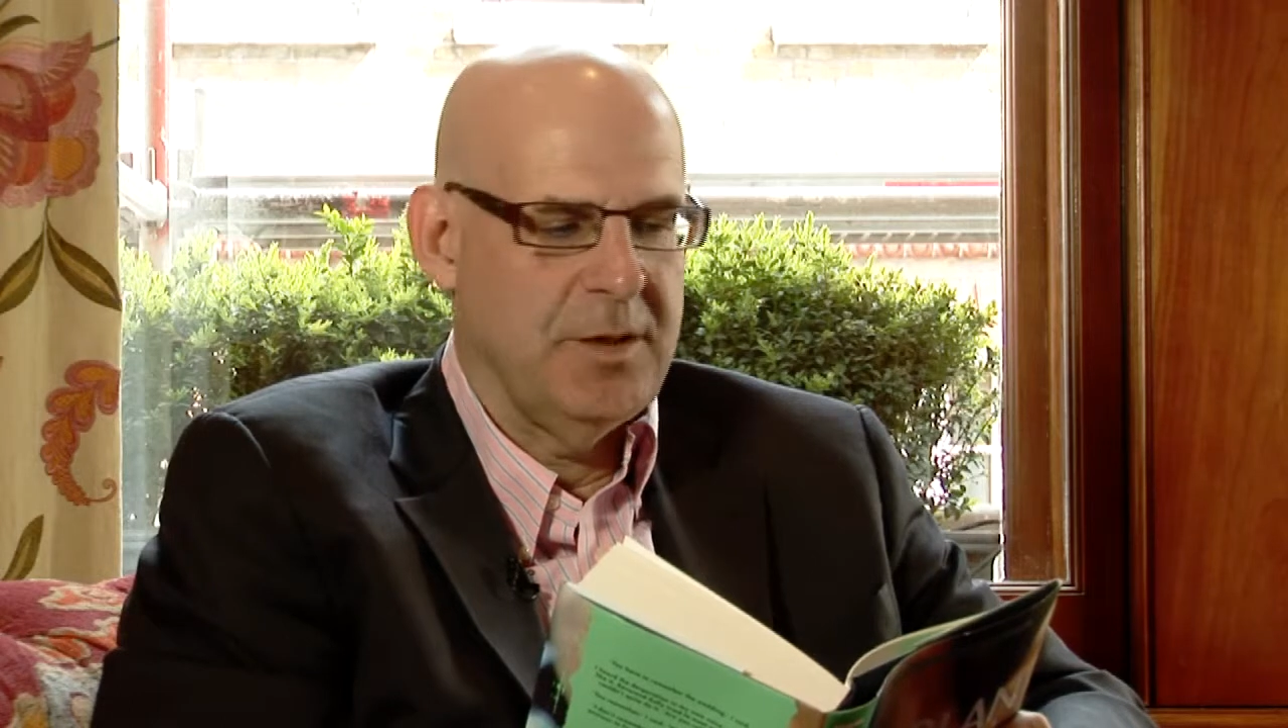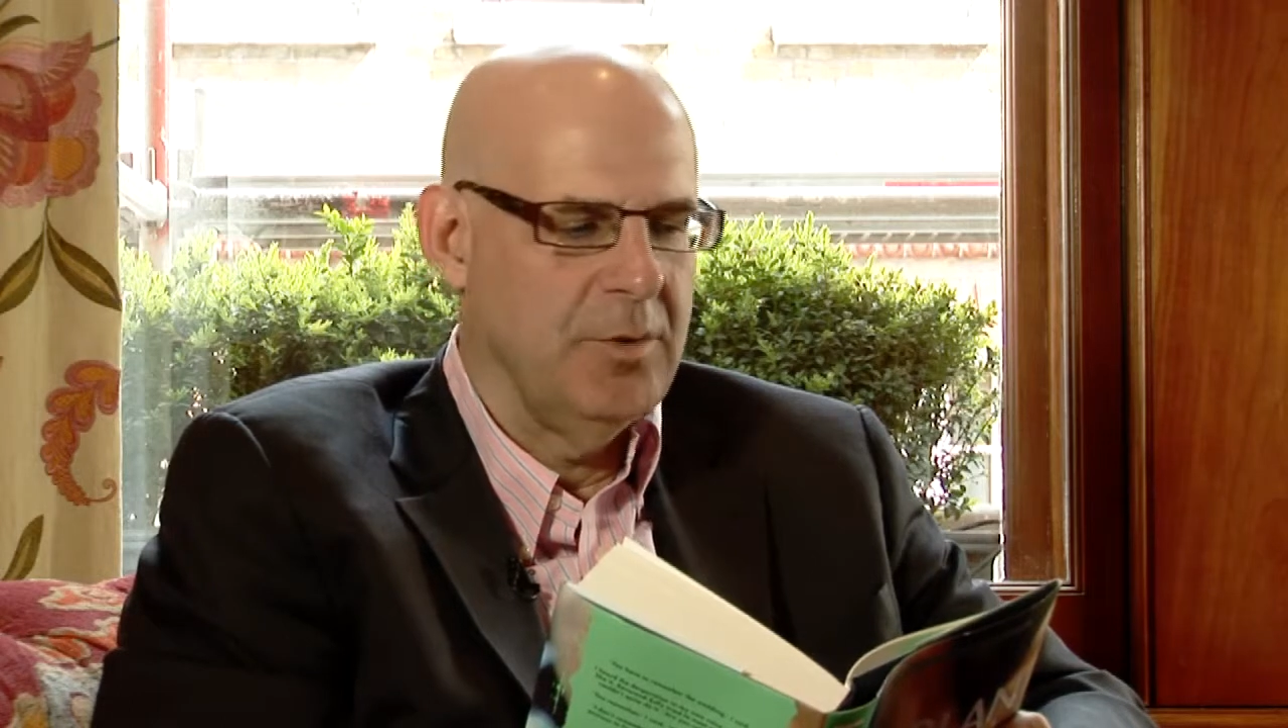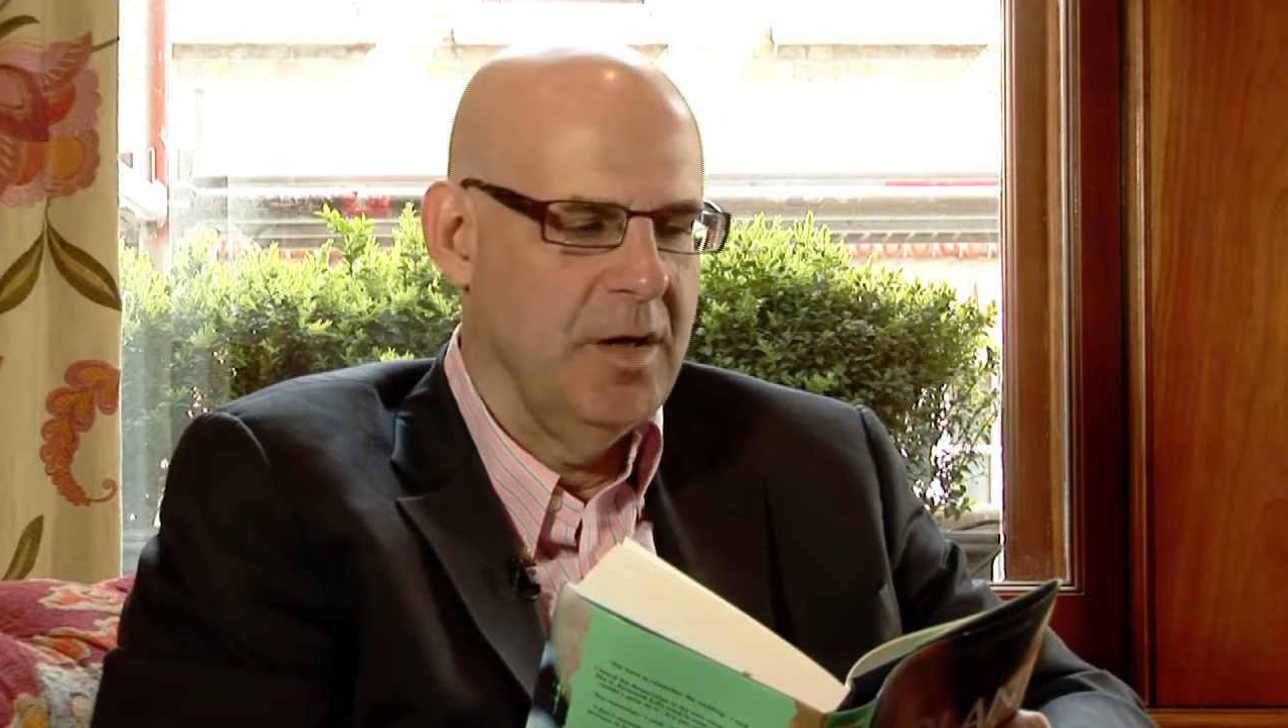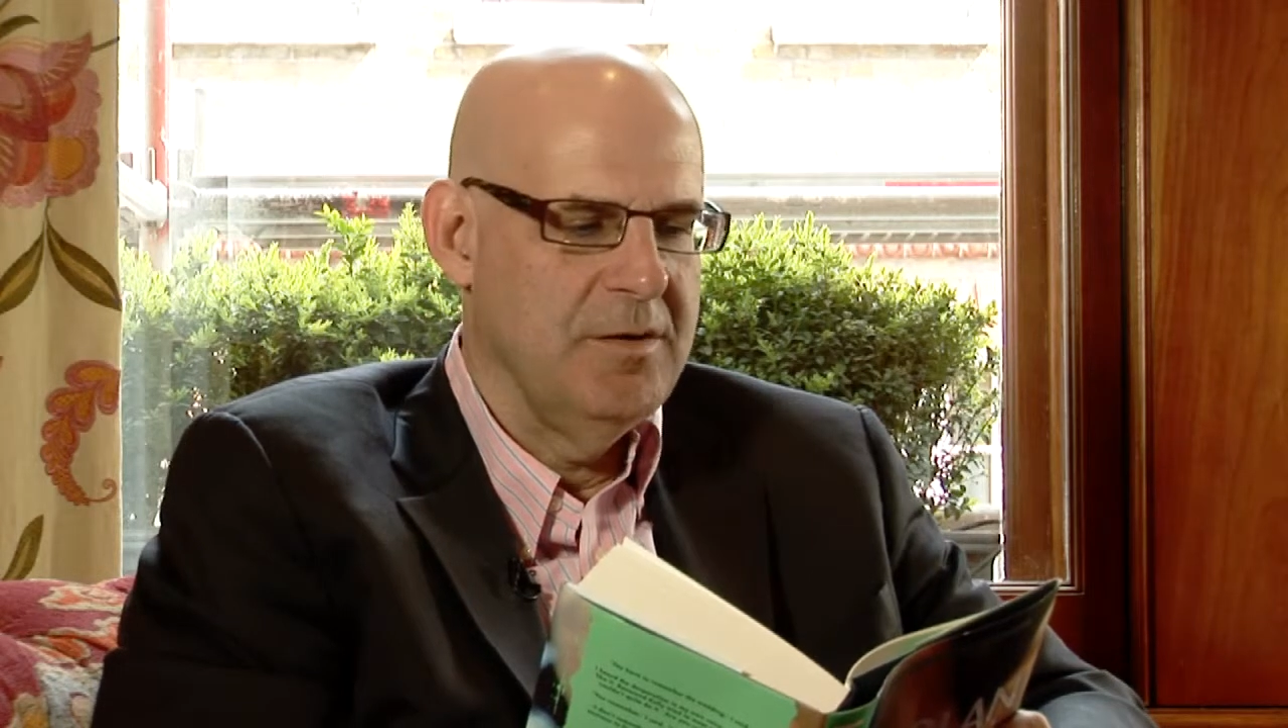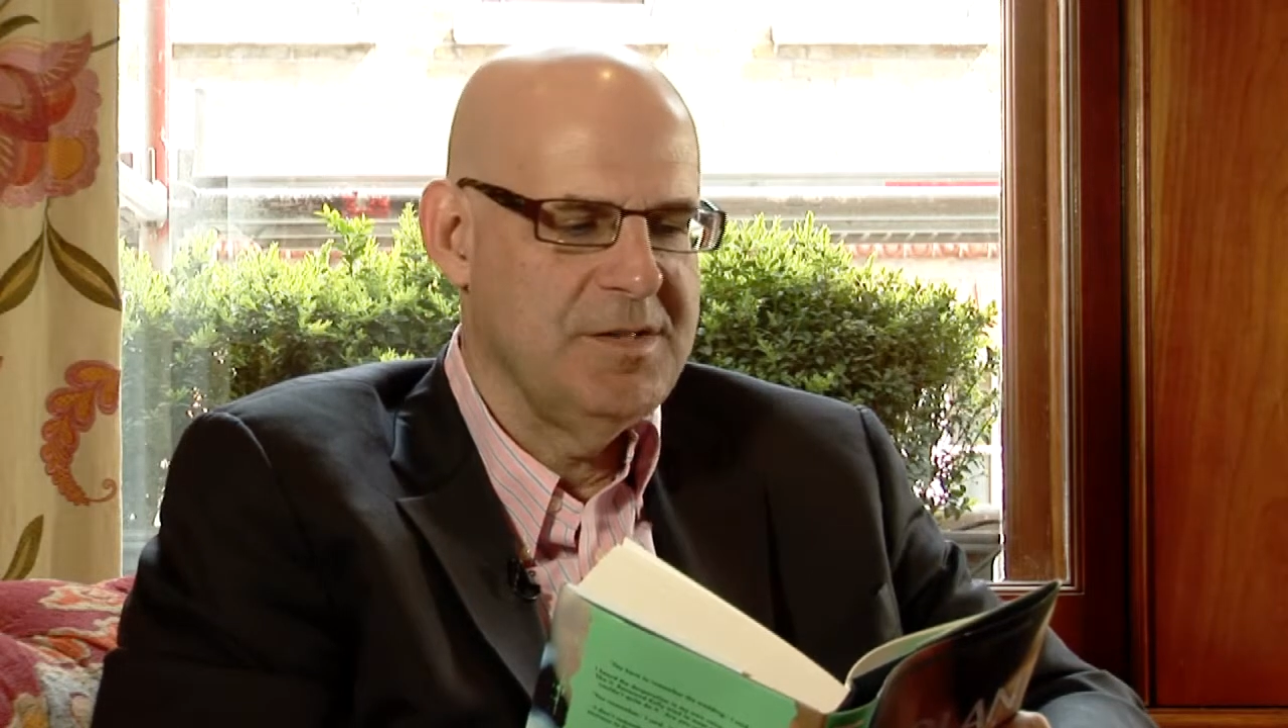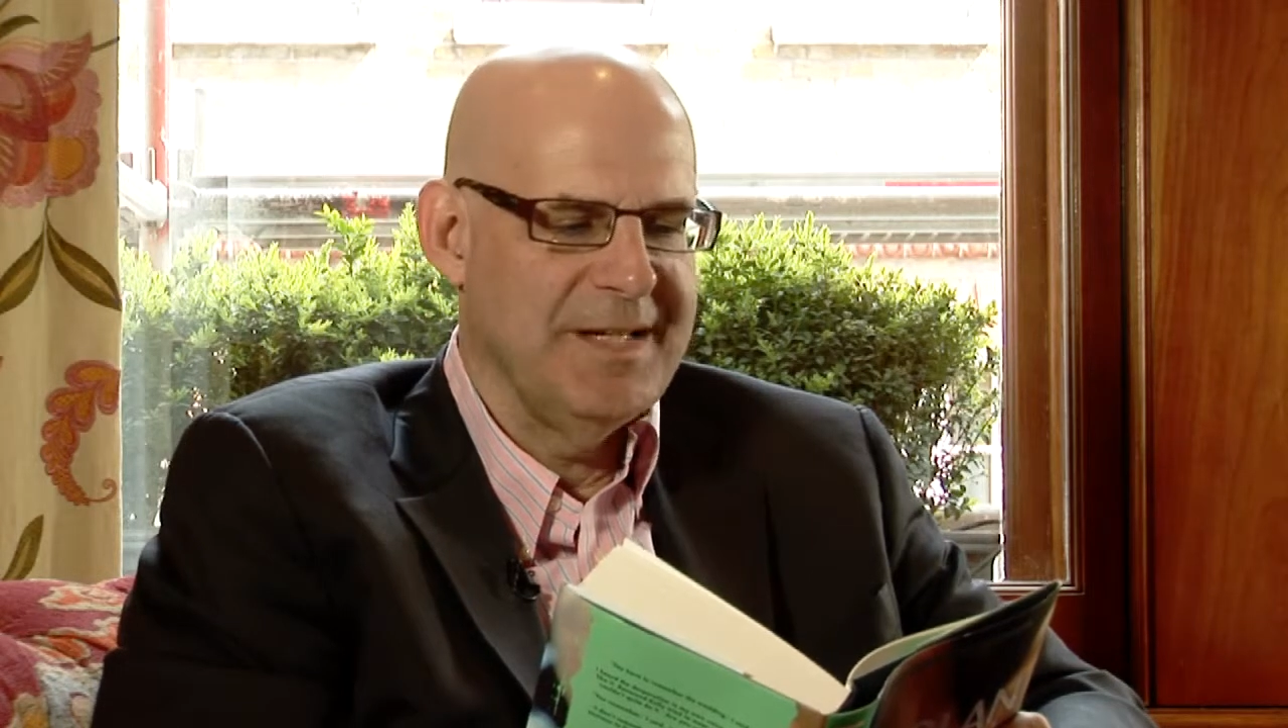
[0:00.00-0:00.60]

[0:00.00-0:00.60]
it grows